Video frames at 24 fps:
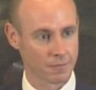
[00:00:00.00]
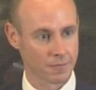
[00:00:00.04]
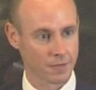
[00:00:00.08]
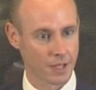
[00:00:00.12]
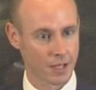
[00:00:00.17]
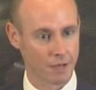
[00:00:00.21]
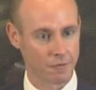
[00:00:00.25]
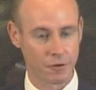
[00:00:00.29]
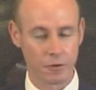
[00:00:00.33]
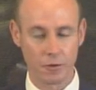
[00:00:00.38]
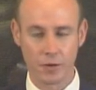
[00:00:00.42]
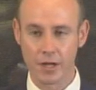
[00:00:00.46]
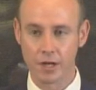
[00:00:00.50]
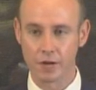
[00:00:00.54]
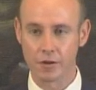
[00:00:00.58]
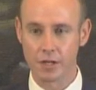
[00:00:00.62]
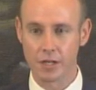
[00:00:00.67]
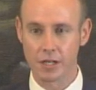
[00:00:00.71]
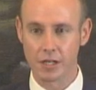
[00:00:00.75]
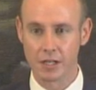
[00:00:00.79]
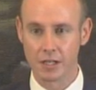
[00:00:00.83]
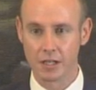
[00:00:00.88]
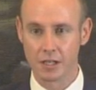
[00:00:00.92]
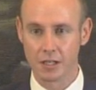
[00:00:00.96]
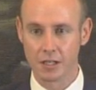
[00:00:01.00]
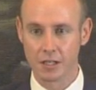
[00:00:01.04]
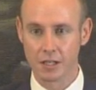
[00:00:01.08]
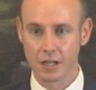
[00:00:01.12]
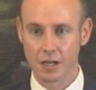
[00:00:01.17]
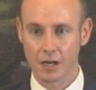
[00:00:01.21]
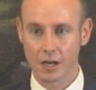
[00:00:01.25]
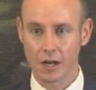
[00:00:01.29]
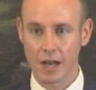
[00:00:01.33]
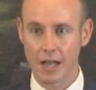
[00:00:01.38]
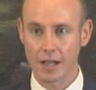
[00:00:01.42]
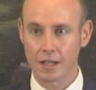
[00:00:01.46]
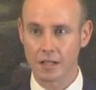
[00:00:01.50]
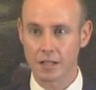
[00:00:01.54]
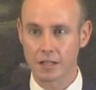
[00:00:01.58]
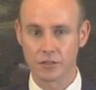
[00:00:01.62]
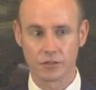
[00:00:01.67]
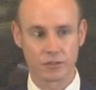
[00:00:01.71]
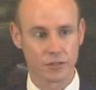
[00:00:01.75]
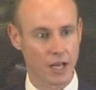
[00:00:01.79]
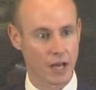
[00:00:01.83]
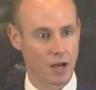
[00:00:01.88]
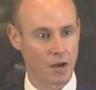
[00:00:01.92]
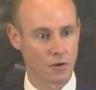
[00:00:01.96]
If you hear a clanking
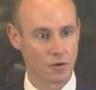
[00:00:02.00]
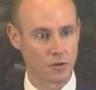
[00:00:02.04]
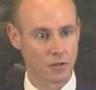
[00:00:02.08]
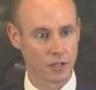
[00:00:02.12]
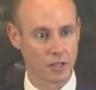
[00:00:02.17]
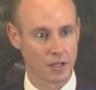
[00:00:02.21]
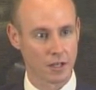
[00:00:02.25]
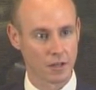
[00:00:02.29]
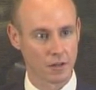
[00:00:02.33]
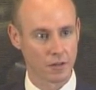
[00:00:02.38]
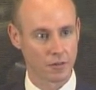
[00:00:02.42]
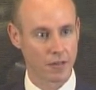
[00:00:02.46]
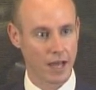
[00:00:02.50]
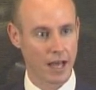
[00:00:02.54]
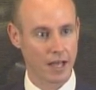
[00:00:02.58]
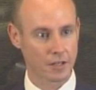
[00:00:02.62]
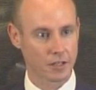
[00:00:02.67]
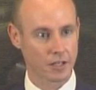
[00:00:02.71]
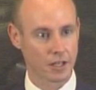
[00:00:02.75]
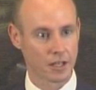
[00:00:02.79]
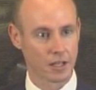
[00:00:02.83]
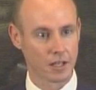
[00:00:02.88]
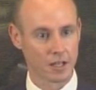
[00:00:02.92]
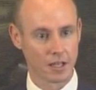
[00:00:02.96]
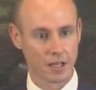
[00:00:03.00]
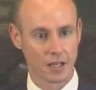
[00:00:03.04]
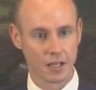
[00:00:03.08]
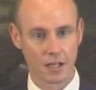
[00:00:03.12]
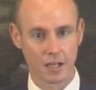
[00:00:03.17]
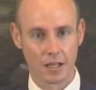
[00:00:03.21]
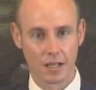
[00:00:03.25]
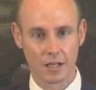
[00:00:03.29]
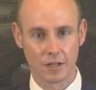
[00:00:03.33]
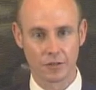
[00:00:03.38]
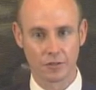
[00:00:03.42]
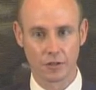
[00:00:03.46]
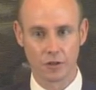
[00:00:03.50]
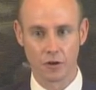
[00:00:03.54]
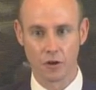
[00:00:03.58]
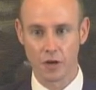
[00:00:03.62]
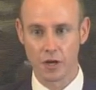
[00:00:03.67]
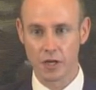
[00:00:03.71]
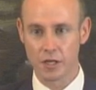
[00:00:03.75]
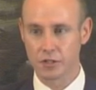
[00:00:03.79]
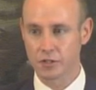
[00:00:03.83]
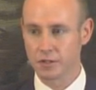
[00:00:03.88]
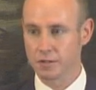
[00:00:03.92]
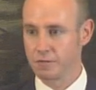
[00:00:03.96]
sound, that is the
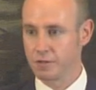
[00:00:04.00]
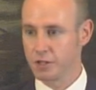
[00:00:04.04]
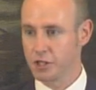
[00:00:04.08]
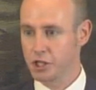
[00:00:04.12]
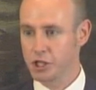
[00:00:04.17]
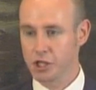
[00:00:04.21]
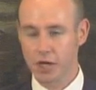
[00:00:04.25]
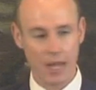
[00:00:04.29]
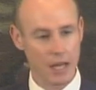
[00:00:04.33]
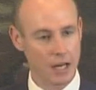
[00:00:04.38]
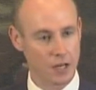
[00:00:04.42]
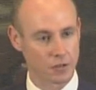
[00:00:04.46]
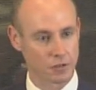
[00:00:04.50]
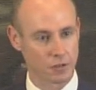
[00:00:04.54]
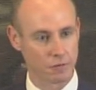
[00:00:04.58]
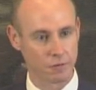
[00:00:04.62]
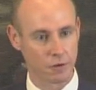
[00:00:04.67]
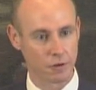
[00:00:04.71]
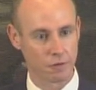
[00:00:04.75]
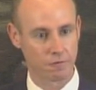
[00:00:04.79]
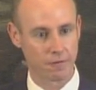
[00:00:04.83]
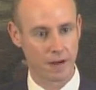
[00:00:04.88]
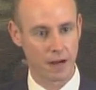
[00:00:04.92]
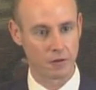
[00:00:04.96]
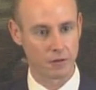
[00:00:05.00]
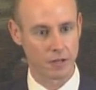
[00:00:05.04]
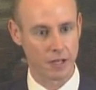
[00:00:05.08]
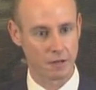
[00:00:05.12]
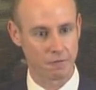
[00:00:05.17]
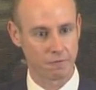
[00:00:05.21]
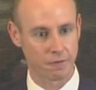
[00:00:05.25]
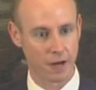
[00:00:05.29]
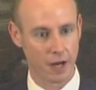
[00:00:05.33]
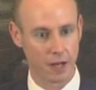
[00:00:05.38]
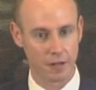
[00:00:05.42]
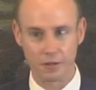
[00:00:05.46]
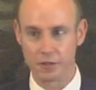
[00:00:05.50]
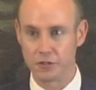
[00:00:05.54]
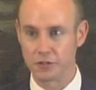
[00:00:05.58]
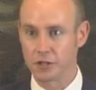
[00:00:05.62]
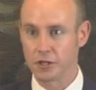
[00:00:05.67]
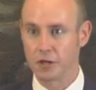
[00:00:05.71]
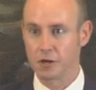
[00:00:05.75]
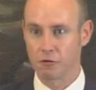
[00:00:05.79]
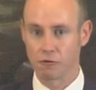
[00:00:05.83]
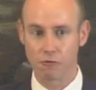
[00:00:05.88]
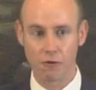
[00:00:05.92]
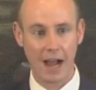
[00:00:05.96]
noise of the shades of your founding fathers
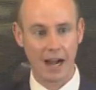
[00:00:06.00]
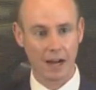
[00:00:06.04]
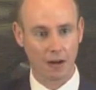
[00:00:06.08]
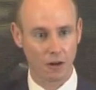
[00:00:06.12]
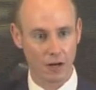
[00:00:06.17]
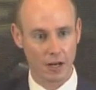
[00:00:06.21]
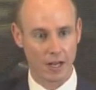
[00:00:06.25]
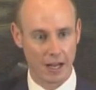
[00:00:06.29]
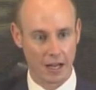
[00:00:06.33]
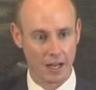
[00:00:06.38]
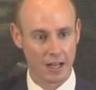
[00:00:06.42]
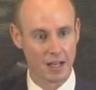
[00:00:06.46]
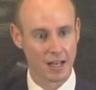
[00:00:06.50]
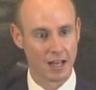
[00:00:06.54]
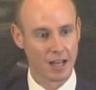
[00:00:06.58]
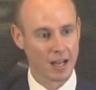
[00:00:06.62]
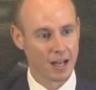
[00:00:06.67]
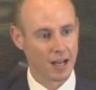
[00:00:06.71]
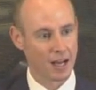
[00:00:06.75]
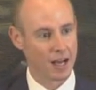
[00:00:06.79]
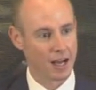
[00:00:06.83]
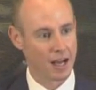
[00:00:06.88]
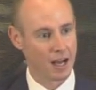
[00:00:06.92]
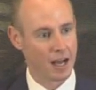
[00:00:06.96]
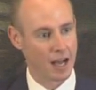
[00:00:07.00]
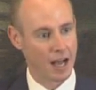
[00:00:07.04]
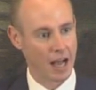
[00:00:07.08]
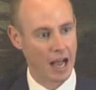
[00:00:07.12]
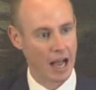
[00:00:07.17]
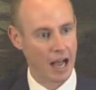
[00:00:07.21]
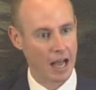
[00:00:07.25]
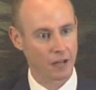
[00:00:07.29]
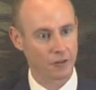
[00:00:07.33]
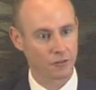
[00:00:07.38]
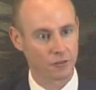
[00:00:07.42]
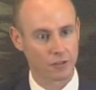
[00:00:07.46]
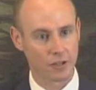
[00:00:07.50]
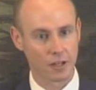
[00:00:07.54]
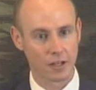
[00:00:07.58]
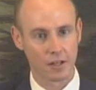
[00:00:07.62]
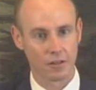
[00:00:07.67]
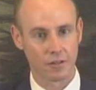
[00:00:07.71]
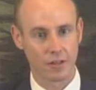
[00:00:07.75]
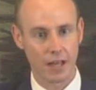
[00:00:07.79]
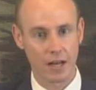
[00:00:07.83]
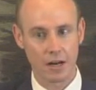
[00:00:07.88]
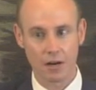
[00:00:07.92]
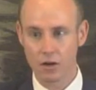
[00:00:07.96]
rattling as
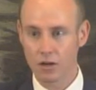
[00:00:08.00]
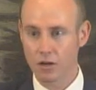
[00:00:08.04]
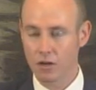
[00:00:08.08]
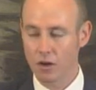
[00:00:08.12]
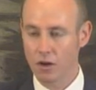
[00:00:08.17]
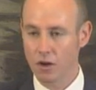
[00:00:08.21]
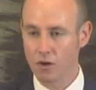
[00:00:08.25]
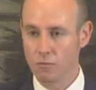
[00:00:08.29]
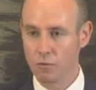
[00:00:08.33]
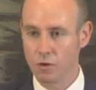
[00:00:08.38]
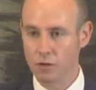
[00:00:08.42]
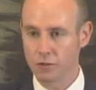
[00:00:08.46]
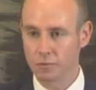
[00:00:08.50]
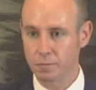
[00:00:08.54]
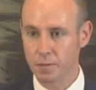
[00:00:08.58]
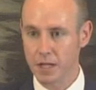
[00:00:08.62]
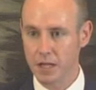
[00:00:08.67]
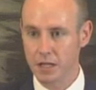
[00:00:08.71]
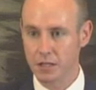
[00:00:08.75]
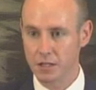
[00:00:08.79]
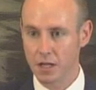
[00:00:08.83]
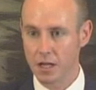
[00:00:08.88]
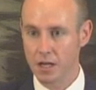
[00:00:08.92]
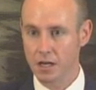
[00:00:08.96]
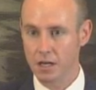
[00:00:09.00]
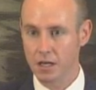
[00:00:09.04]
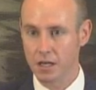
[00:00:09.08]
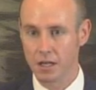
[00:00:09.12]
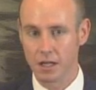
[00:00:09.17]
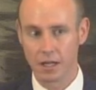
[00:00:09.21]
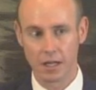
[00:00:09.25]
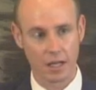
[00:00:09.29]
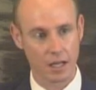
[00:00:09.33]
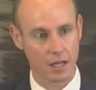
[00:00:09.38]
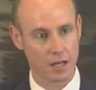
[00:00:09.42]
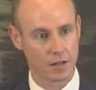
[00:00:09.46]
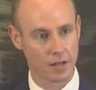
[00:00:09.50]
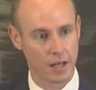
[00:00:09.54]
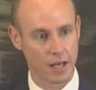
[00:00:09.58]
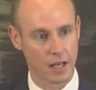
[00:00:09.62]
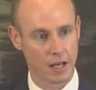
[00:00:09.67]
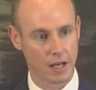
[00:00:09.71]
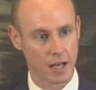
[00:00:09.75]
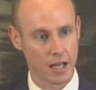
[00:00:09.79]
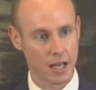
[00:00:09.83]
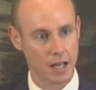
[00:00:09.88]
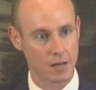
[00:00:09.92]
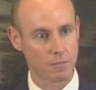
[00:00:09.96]
they look on what's being done in their
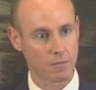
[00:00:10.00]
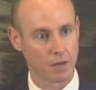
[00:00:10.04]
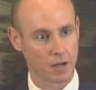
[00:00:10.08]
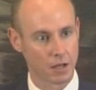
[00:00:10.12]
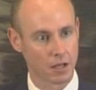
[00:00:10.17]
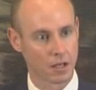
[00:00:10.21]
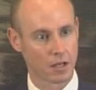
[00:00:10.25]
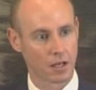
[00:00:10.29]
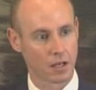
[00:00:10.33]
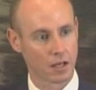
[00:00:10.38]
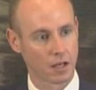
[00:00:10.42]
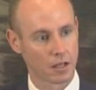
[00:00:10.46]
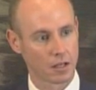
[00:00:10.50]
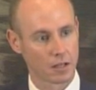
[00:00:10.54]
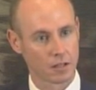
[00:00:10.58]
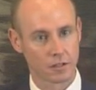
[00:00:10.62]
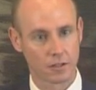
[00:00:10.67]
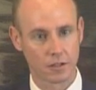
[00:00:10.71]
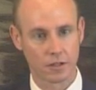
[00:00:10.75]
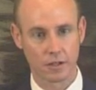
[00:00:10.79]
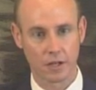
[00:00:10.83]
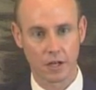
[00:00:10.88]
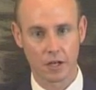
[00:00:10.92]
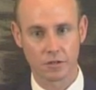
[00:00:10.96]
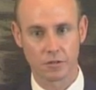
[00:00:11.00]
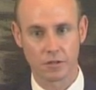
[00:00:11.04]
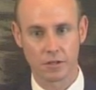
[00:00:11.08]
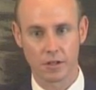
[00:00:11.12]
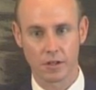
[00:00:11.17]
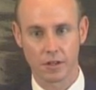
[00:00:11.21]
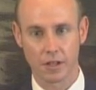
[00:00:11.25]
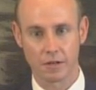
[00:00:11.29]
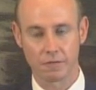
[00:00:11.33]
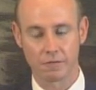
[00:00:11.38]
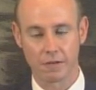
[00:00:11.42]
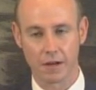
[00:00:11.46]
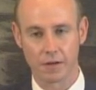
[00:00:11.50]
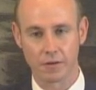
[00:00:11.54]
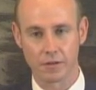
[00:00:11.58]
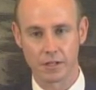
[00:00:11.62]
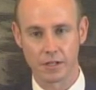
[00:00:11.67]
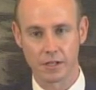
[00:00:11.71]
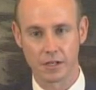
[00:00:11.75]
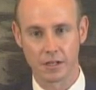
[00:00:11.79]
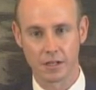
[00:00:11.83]
name to the country that they founded.